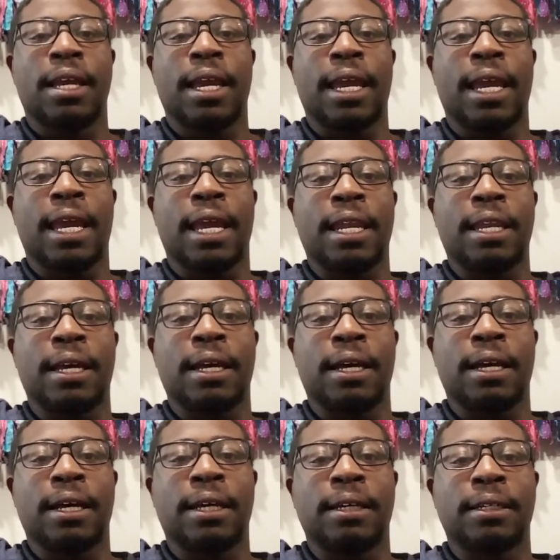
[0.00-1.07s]
and
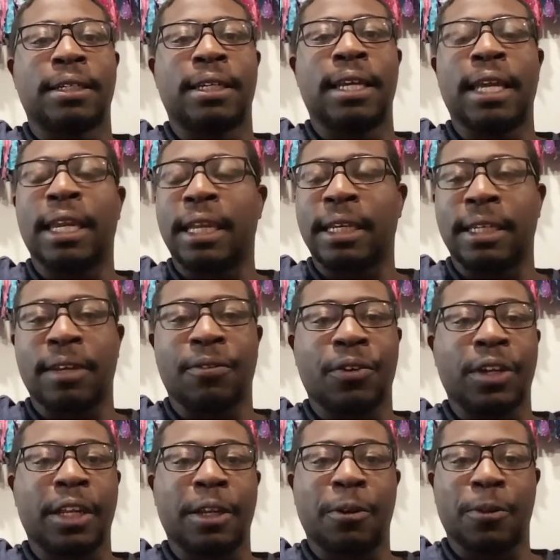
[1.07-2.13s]
getting
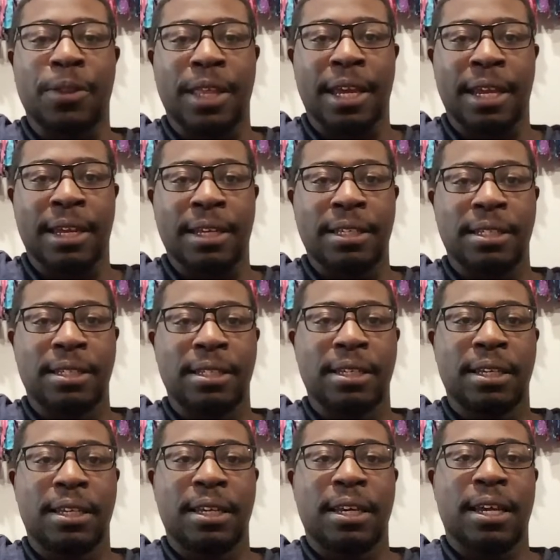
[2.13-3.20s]
different little things.
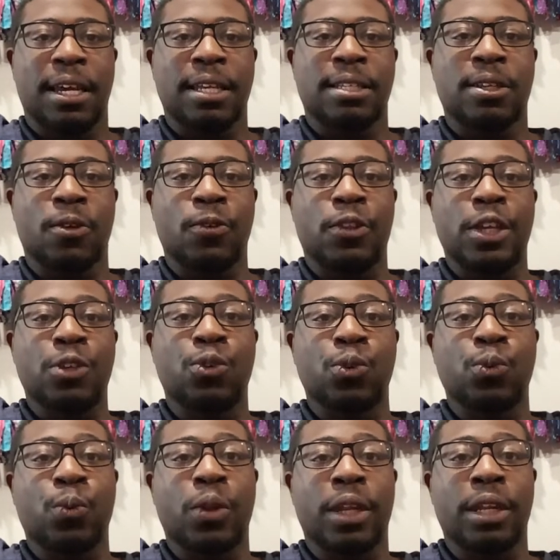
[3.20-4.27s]
And so this
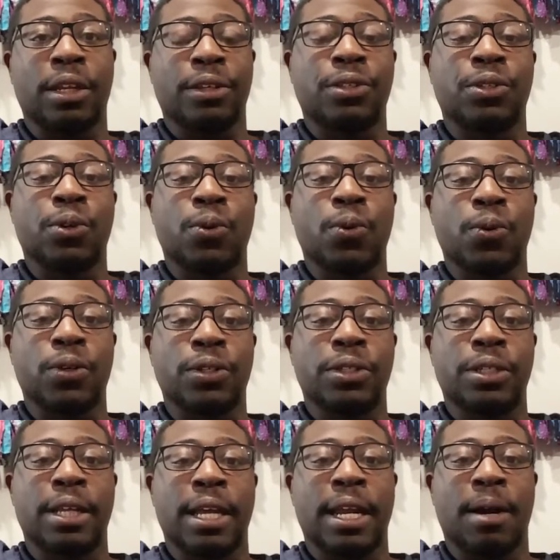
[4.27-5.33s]
was one of the stores
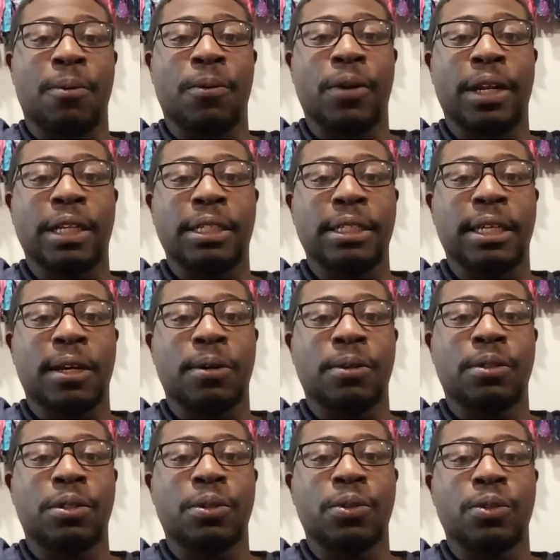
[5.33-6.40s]
that I wanted to go
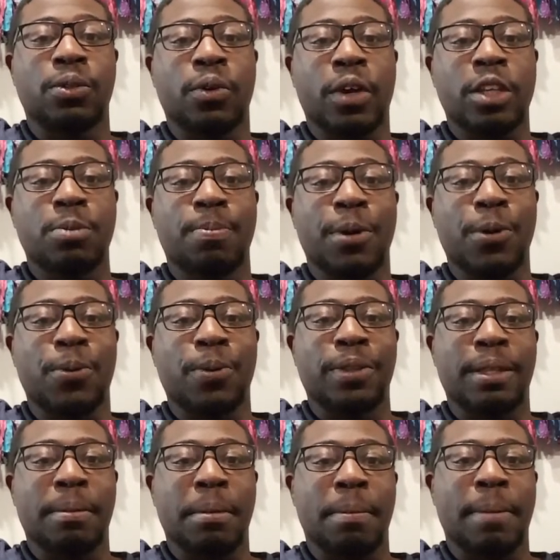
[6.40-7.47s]
to, so I spoke with
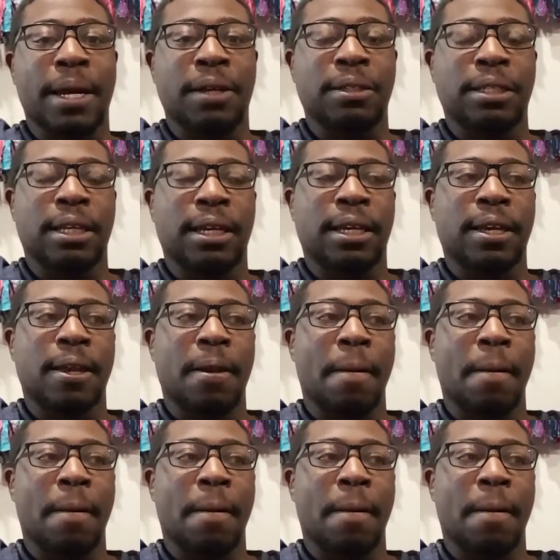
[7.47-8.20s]
them about that.